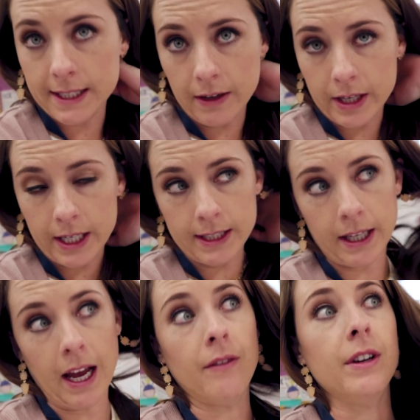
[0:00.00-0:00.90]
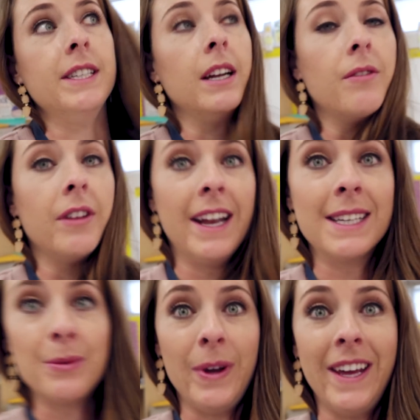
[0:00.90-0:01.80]
the 70s like every day for the
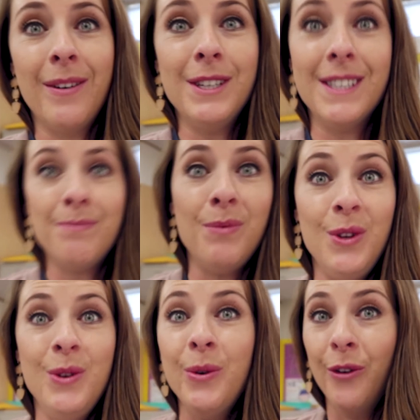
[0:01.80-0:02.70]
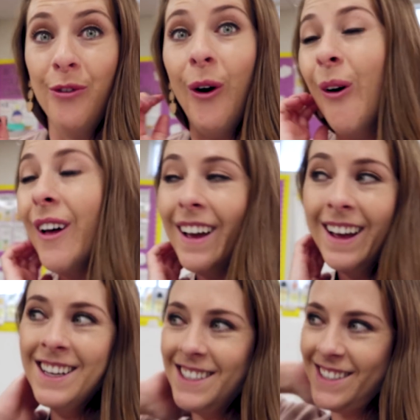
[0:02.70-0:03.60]
next week, which is beautiful.
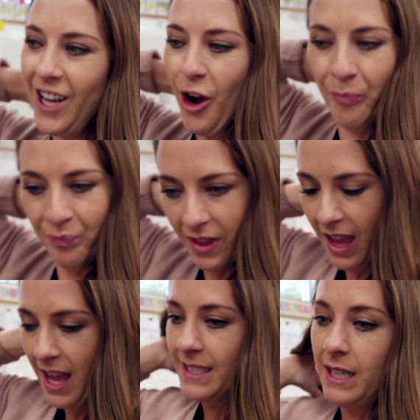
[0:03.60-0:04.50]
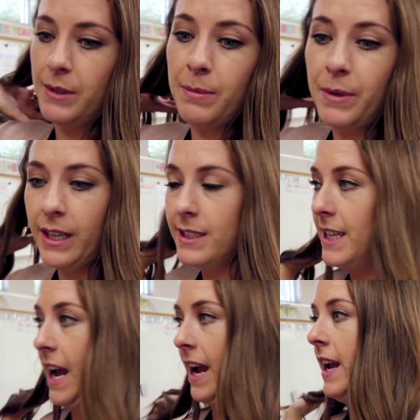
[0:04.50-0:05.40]
So today was a pretty good
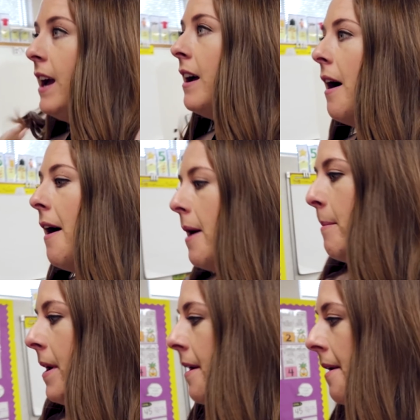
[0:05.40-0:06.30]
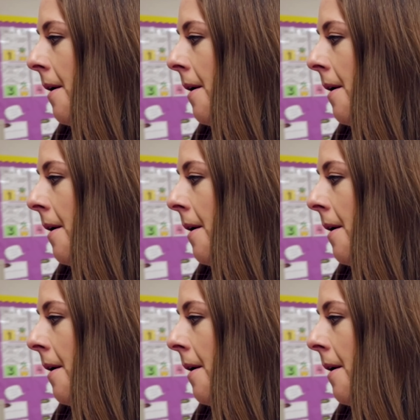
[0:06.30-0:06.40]
day. Um,